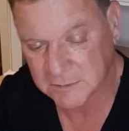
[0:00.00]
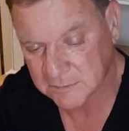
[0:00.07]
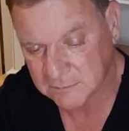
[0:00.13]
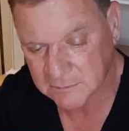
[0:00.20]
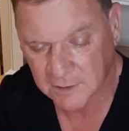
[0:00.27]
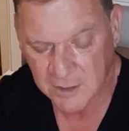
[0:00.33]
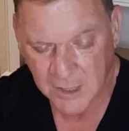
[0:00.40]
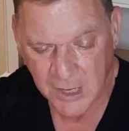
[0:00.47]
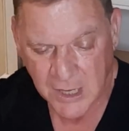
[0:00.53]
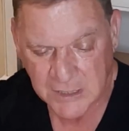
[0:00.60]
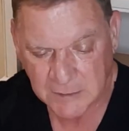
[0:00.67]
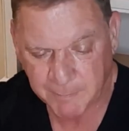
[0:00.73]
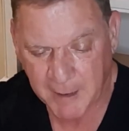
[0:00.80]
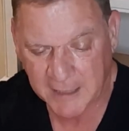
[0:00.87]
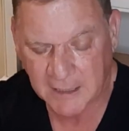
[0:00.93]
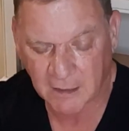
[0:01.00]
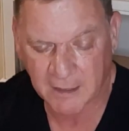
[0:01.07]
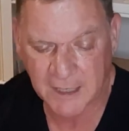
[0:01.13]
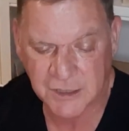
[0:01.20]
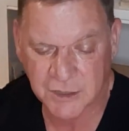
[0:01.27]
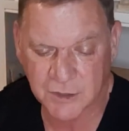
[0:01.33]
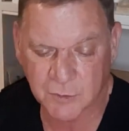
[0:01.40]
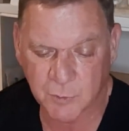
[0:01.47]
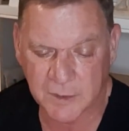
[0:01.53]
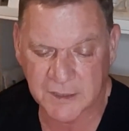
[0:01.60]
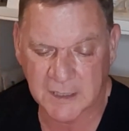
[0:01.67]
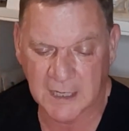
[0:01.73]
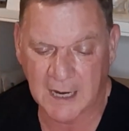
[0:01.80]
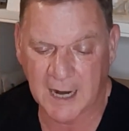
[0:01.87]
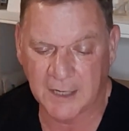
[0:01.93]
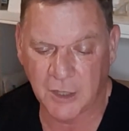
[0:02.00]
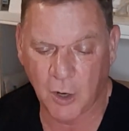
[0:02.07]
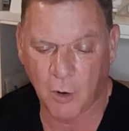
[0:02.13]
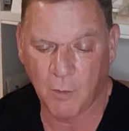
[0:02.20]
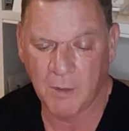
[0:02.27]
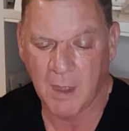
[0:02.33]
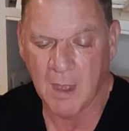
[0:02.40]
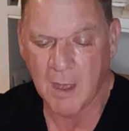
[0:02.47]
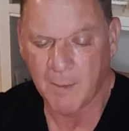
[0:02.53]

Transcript: Well, speculation is risky, I know,